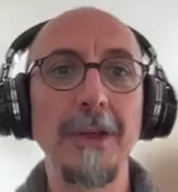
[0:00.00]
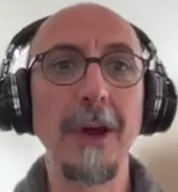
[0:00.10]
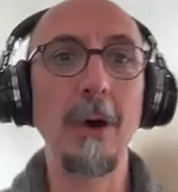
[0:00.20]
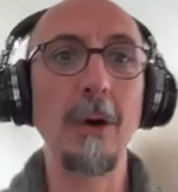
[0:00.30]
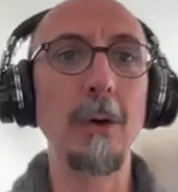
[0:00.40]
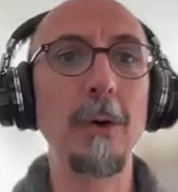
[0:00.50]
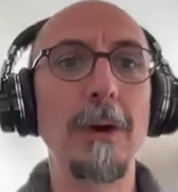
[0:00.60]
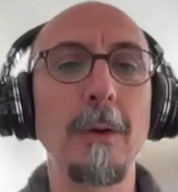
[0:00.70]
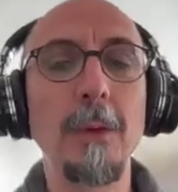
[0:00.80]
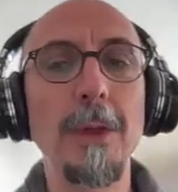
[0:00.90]

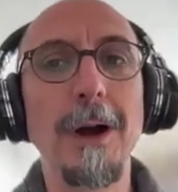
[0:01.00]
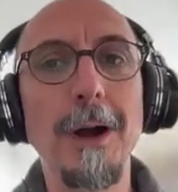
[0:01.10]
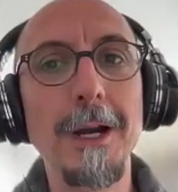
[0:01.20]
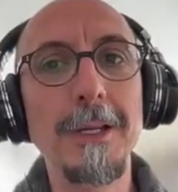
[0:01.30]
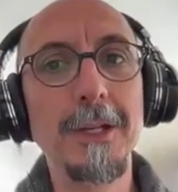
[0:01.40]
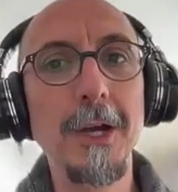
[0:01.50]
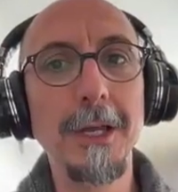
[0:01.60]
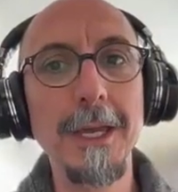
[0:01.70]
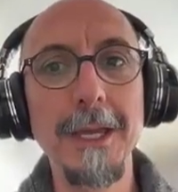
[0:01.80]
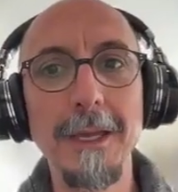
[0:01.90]
So we are
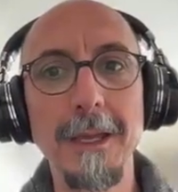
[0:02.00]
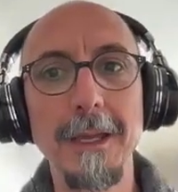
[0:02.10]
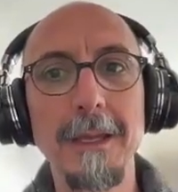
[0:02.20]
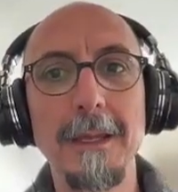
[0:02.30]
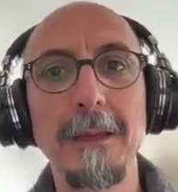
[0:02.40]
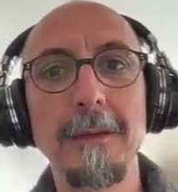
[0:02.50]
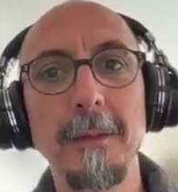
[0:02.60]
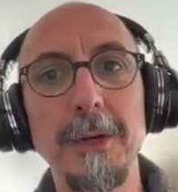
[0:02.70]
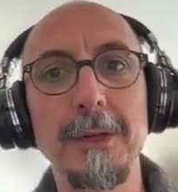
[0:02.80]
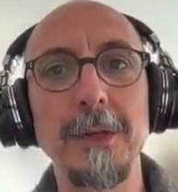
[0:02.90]
talking in this
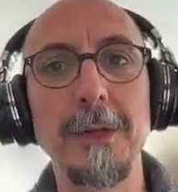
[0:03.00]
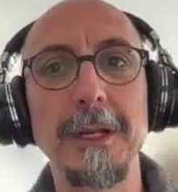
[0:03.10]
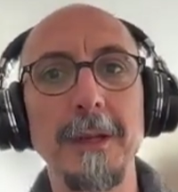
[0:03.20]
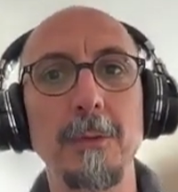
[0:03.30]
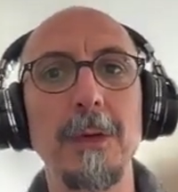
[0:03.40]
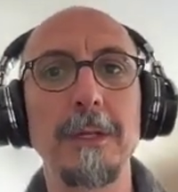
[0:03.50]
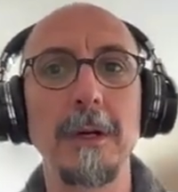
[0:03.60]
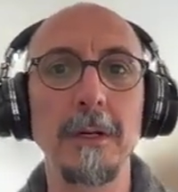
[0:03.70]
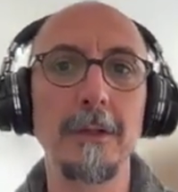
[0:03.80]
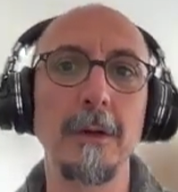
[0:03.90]
opportunity with
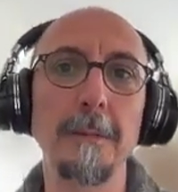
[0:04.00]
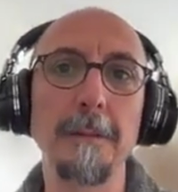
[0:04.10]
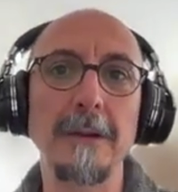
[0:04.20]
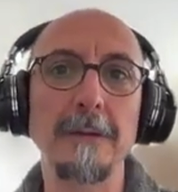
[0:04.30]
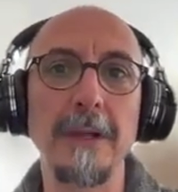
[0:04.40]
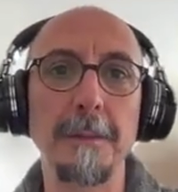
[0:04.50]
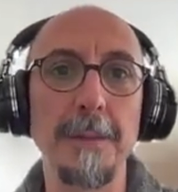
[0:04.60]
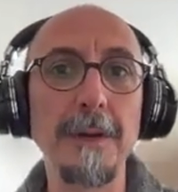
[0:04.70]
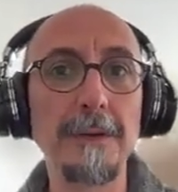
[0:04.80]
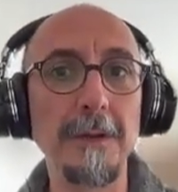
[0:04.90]
Dr. Patrick
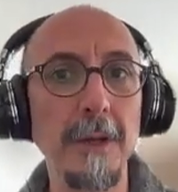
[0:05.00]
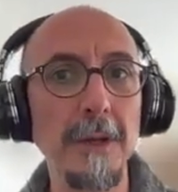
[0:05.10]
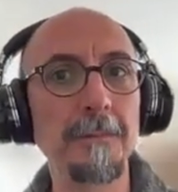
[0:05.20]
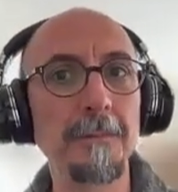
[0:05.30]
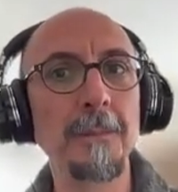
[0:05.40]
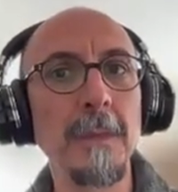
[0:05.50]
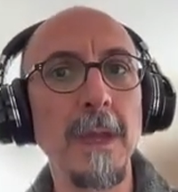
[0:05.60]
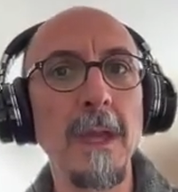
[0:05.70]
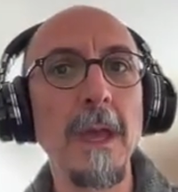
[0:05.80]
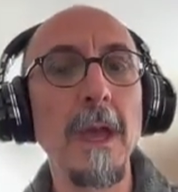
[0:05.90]
Pearson,
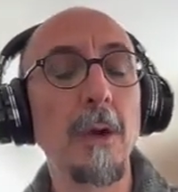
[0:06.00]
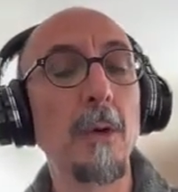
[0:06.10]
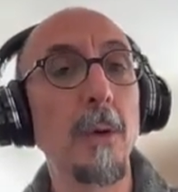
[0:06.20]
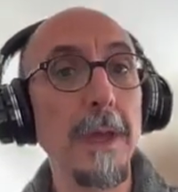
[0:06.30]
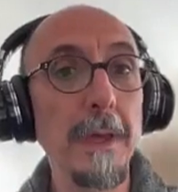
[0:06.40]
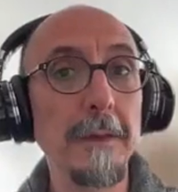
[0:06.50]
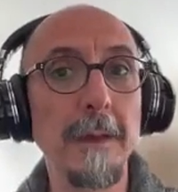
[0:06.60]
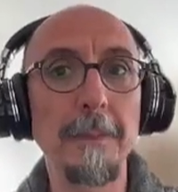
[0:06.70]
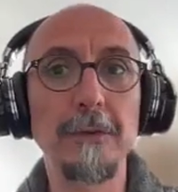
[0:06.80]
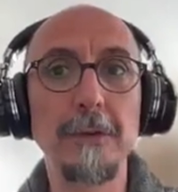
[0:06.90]
who is a
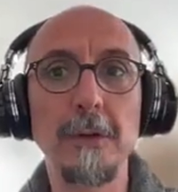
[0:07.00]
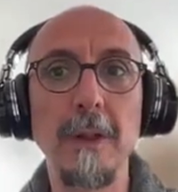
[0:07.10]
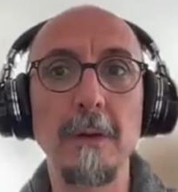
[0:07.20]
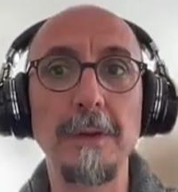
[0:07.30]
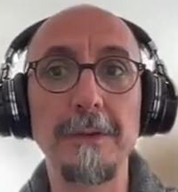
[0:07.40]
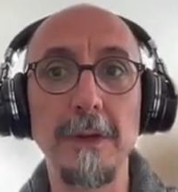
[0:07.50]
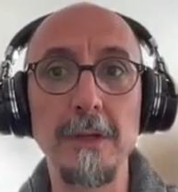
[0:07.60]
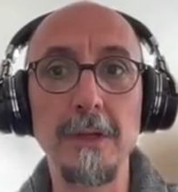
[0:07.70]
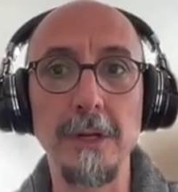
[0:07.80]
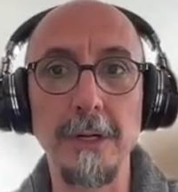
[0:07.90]
postdoctoral
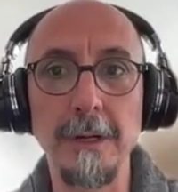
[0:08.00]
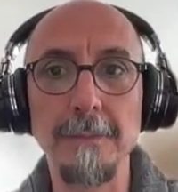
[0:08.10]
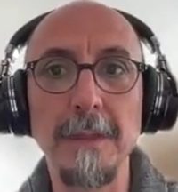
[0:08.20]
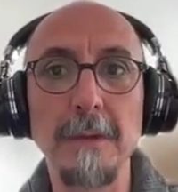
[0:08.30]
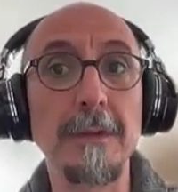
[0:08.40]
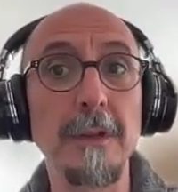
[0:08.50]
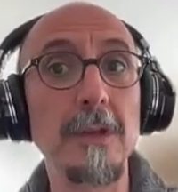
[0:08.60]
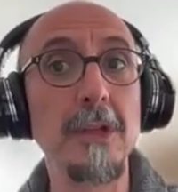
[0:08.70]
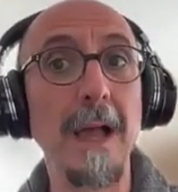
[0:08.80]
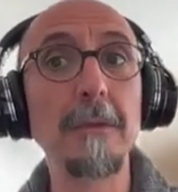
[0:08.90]

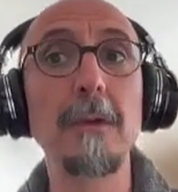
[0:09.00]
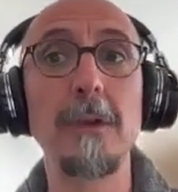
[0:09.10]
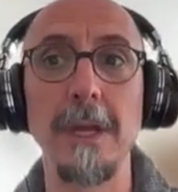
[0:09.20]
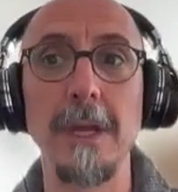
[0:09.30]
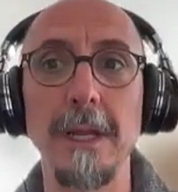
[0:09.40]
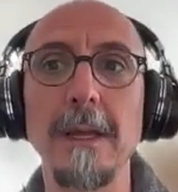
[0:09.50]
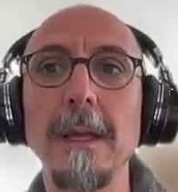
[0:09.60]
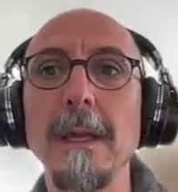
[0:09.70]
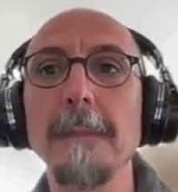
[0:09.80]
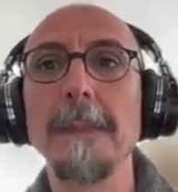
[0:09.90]
research associate
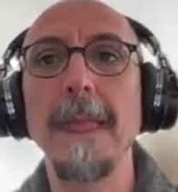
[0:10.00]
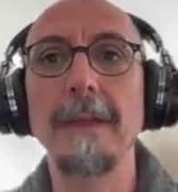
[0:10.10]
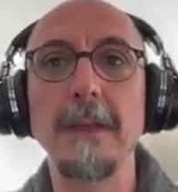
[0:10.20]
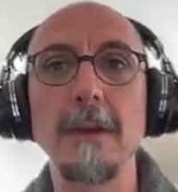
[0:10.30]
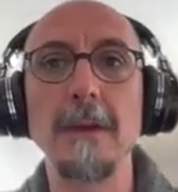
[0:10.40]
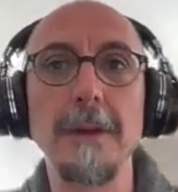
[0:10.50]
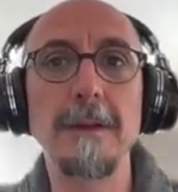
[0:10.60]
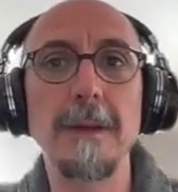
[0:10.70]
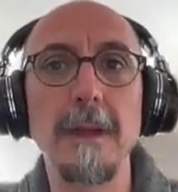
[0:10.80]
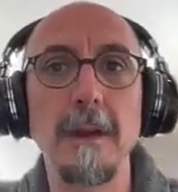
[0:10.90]
at the
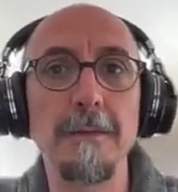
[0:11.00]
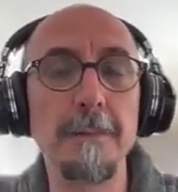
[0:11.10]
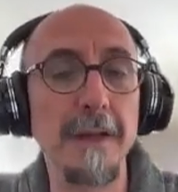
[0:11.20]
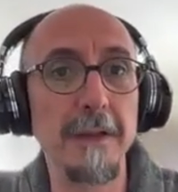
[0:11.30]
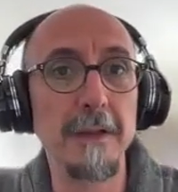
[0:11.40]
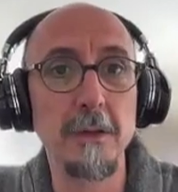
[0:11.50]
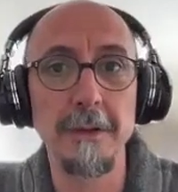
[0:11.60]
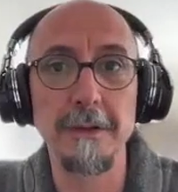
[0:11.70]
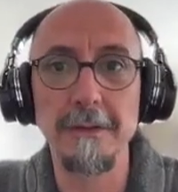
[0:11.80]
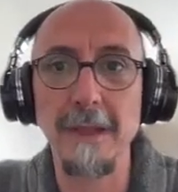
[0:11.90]
University of
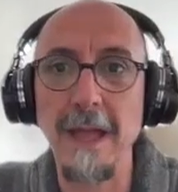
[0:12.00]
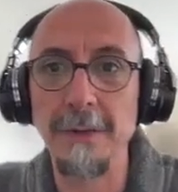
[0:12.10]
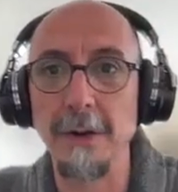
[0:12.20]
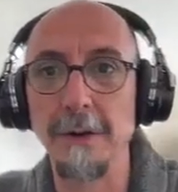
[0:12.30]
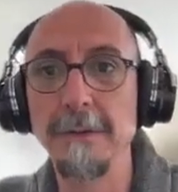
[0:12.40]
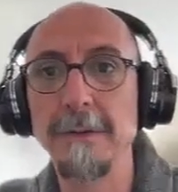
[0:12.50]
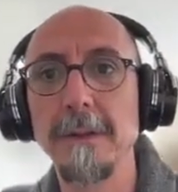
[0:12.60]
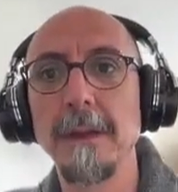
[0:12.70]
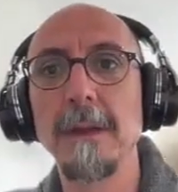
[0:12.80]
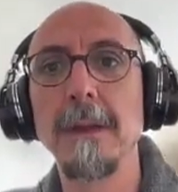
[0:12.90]
Massachusetts Amherst.